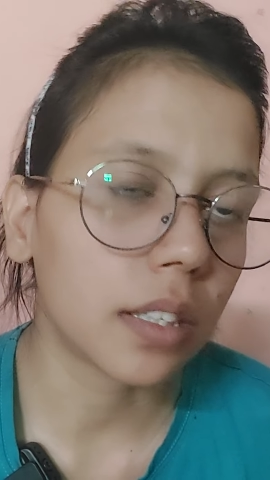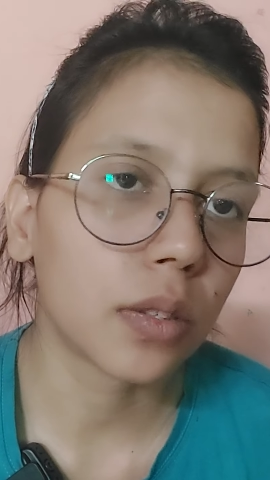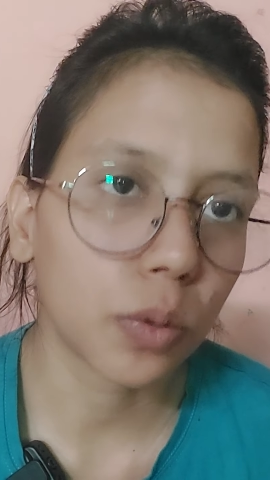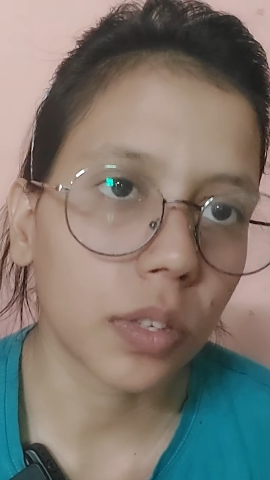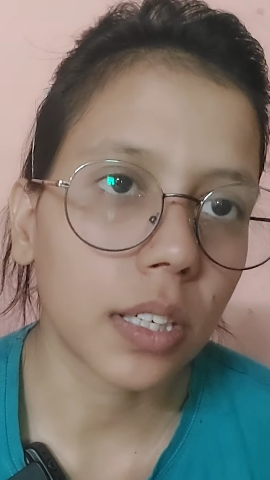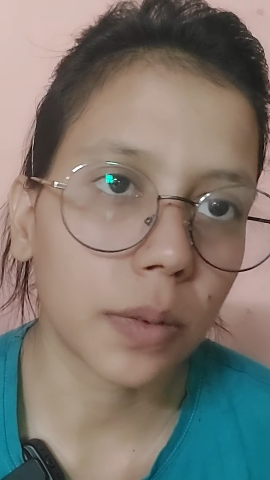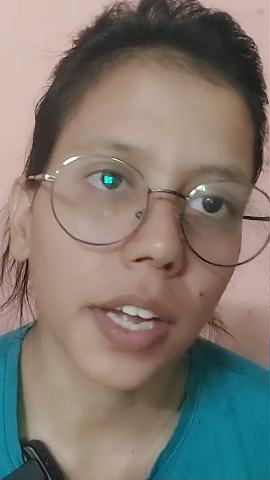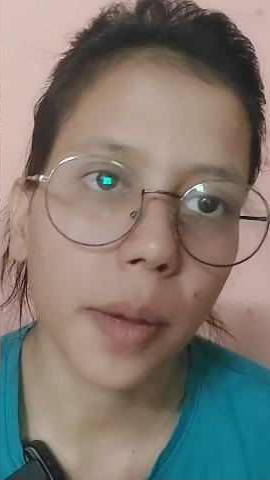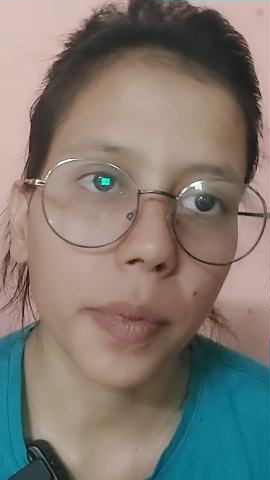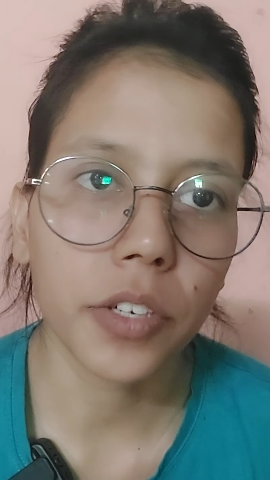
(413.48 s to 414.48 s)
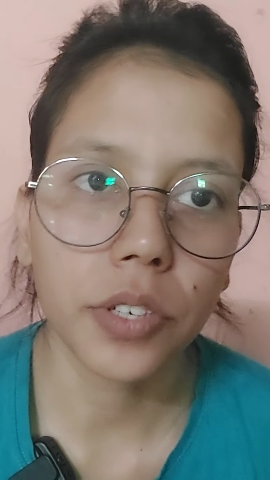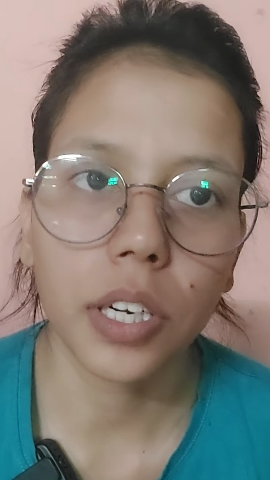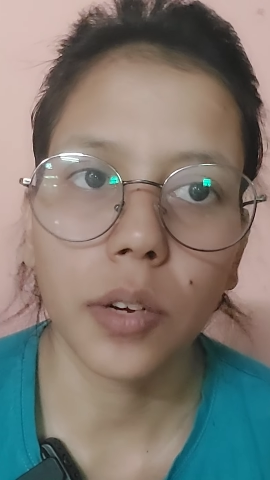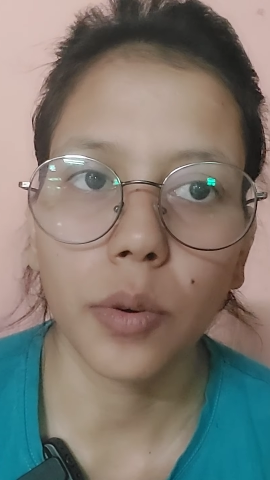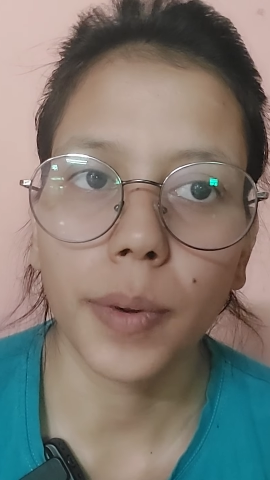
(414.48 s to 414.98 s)
So that's why I'm
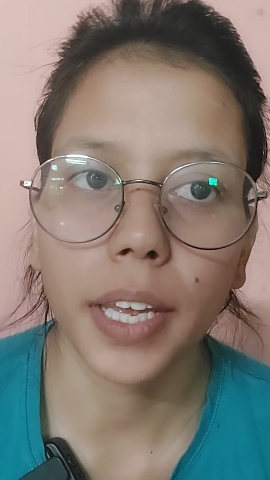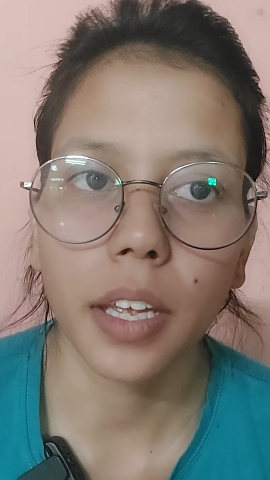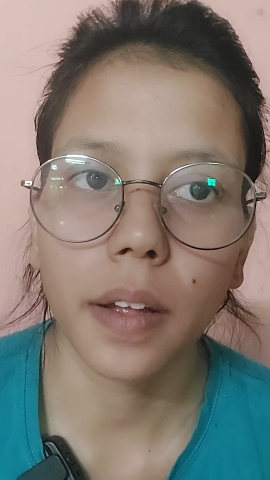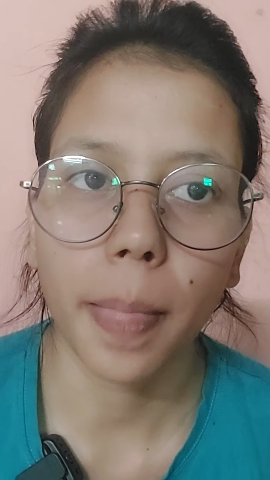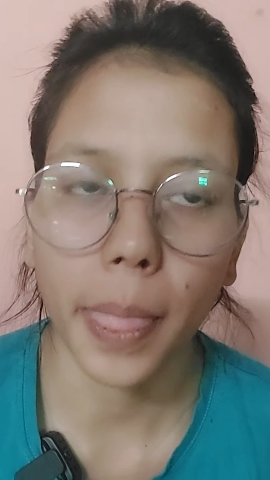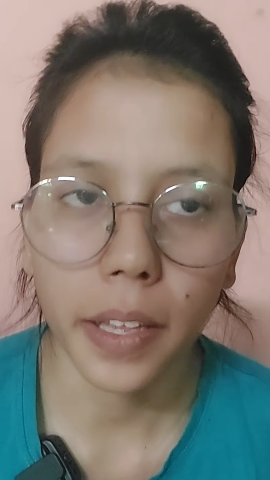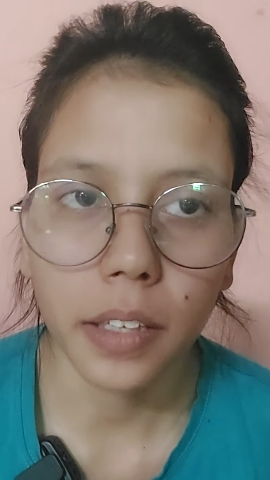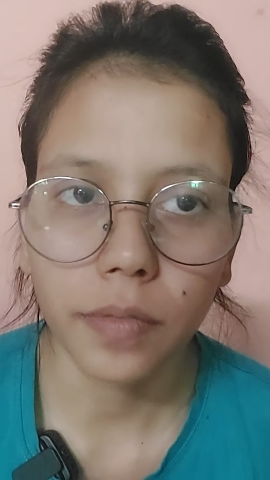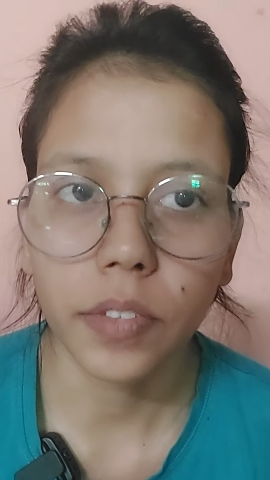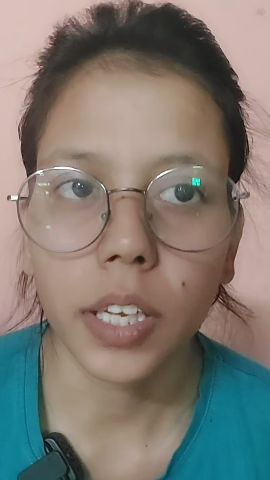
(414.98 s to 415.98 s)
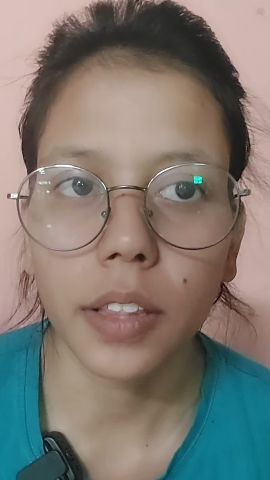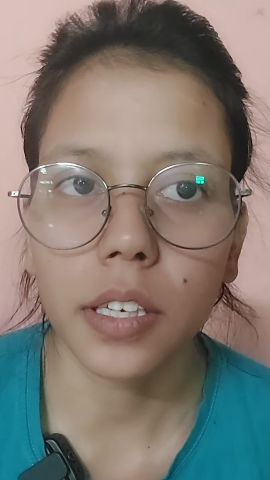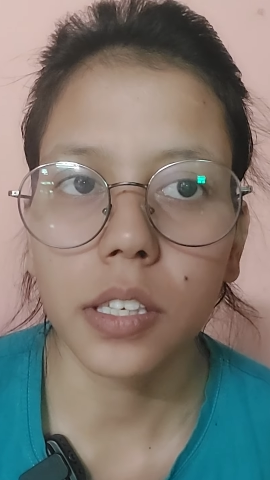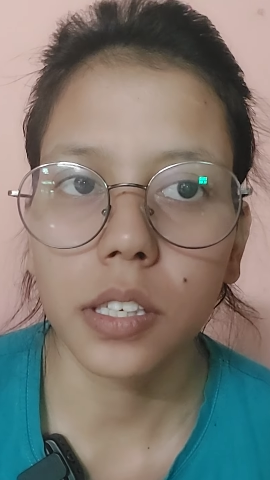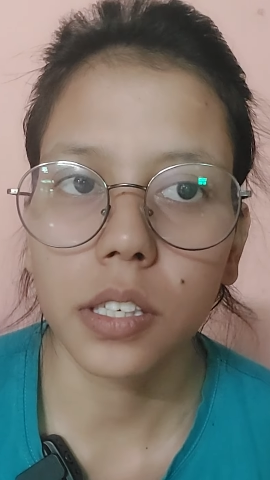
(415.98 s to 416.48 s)
mentioning over in this